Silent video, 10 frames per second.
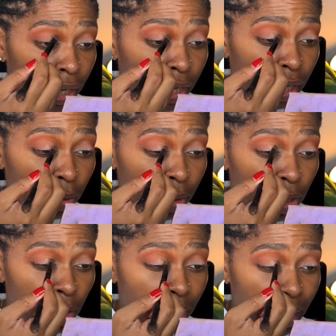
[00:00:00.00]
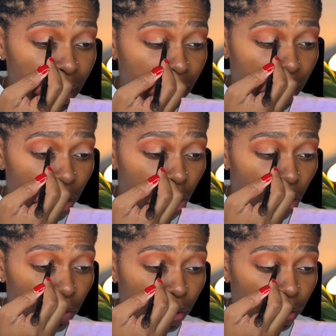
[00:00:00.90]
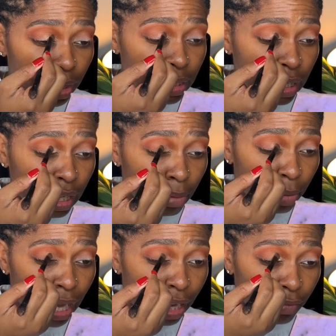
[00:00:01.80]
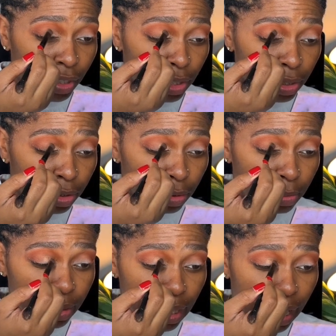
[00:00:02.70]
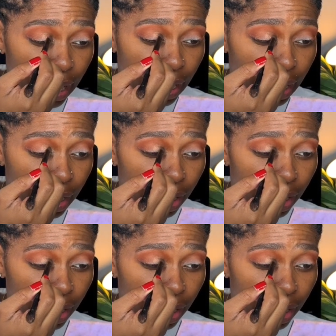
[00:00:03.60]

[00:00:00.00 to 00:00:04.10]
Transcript: here we go again, over critiquing black films and,